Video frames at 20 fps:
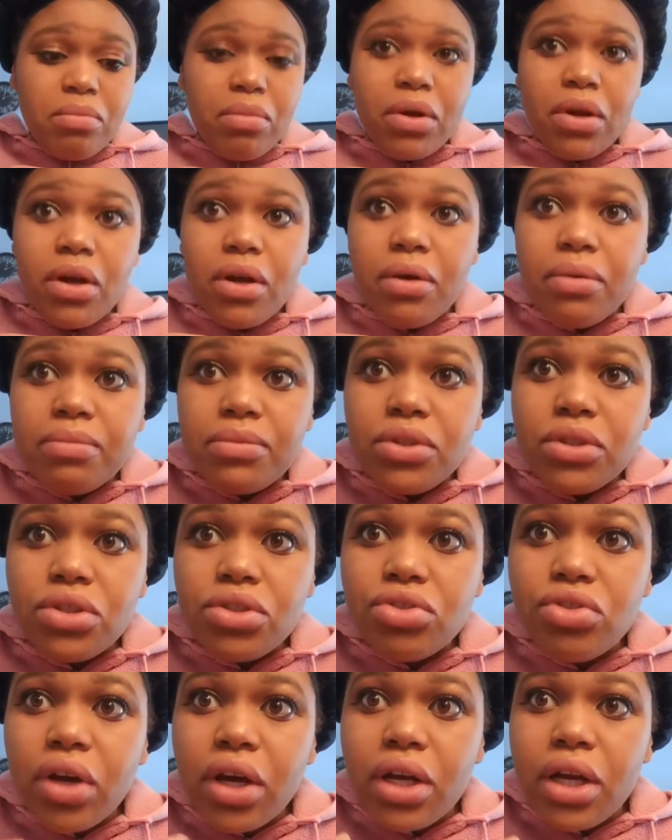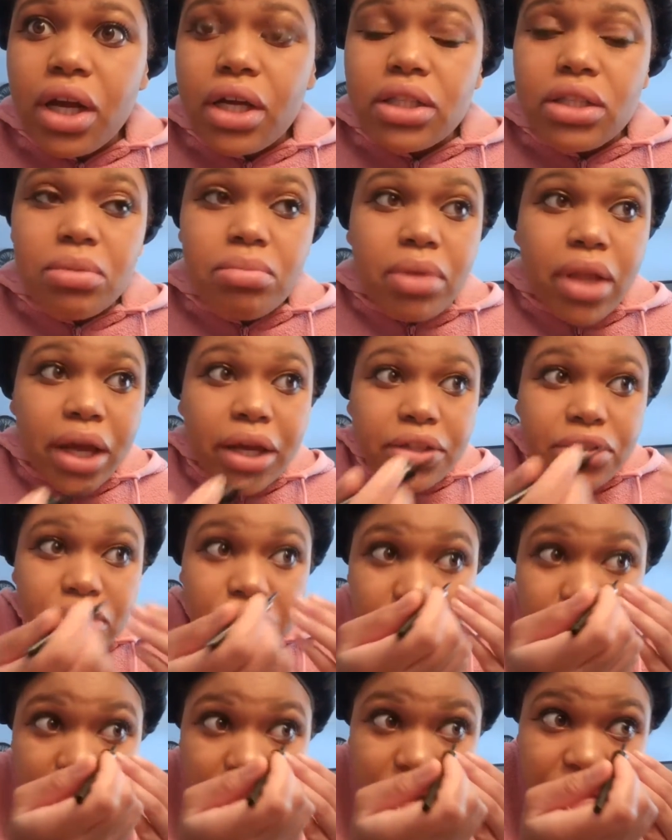but just try not to blind
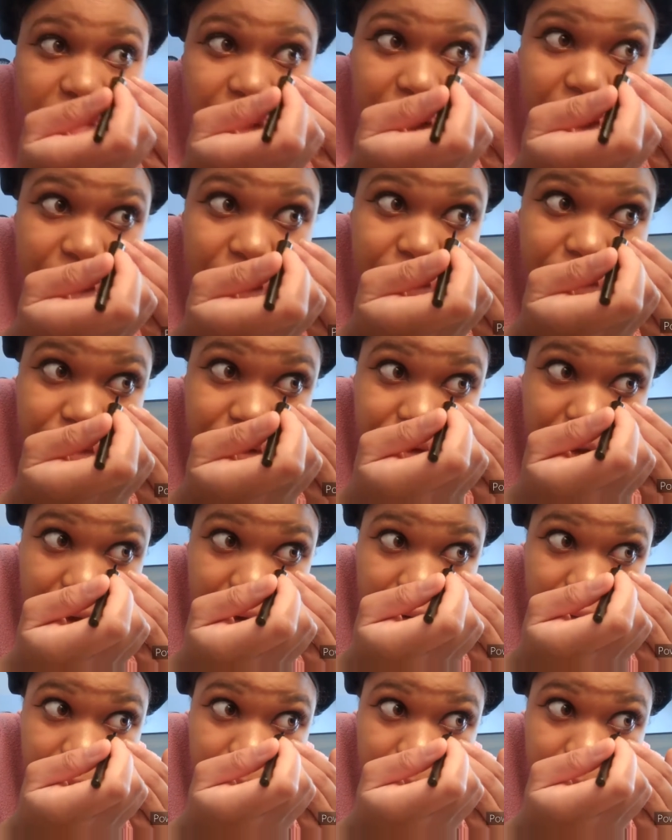yourself, guys.